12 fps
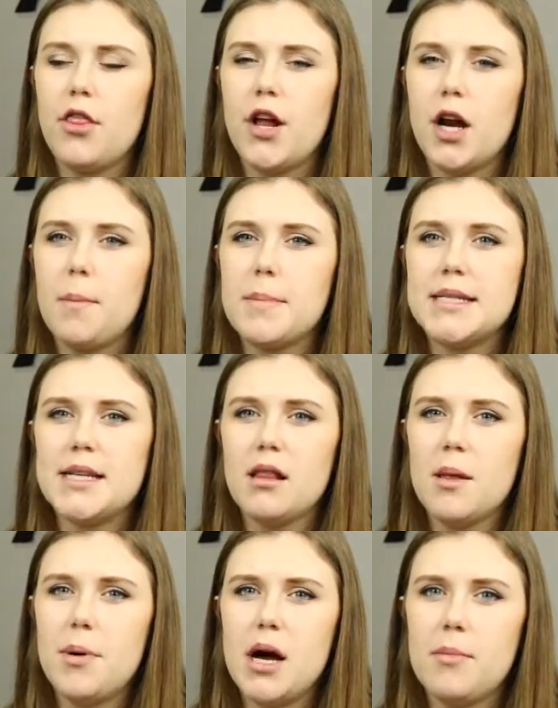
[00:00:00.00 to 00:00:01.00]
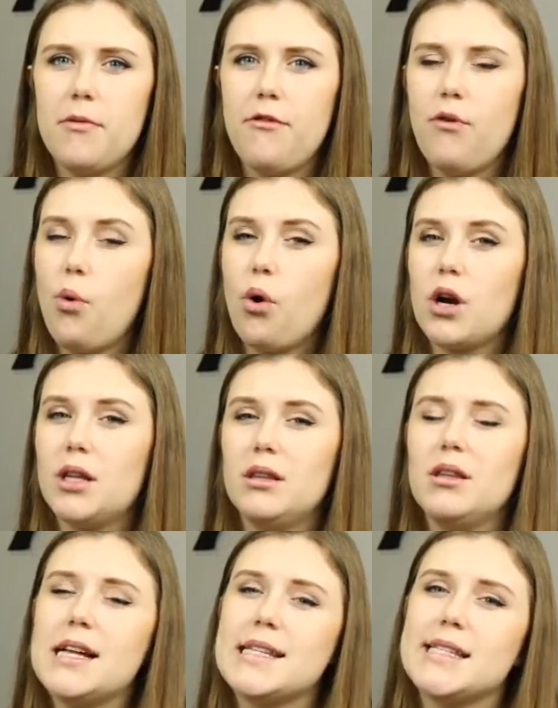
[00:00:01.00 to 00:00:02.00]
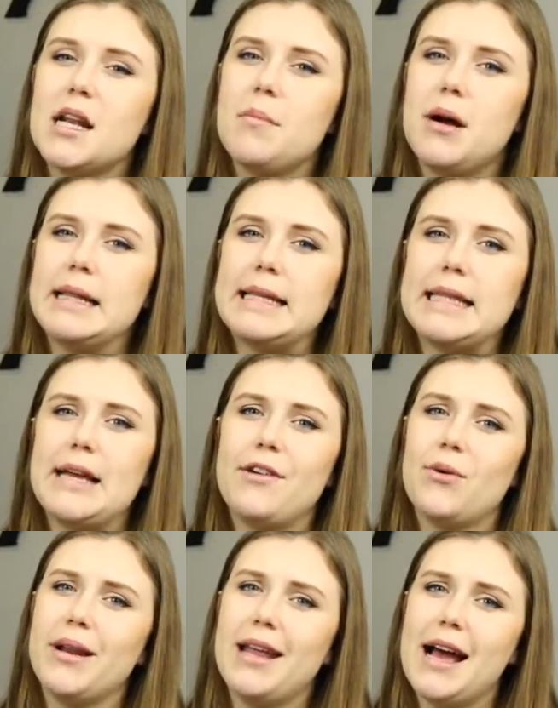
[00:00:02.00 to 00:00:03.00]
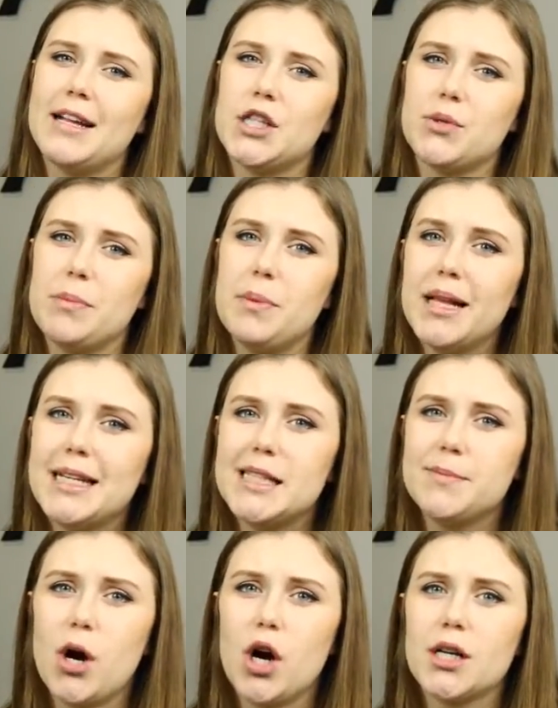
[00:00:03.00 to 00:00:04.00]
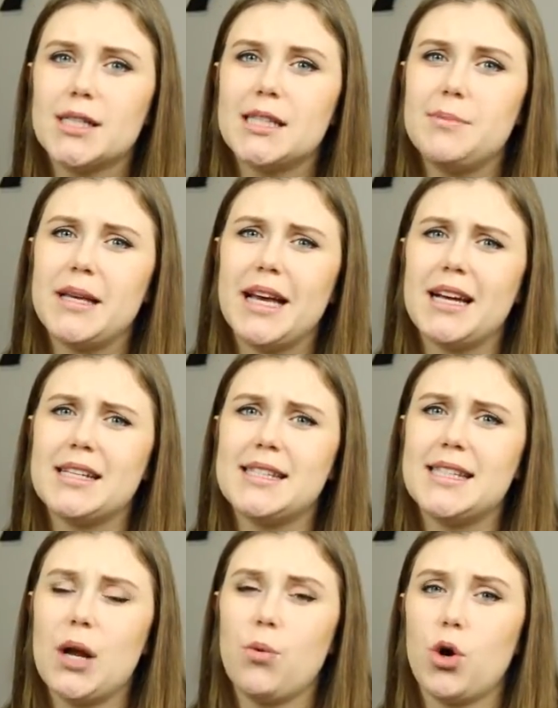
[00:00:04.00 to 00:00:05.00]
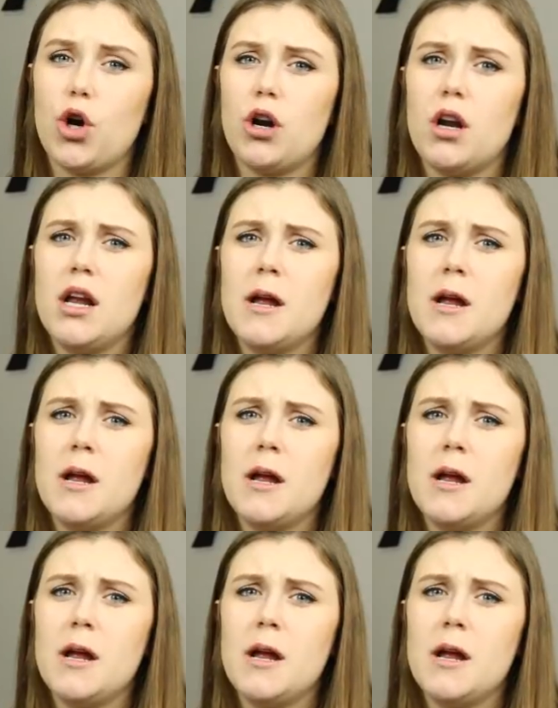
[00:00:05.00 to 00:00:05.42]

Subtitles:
their Medela pump for less than a month and they've already had to replace parts because they were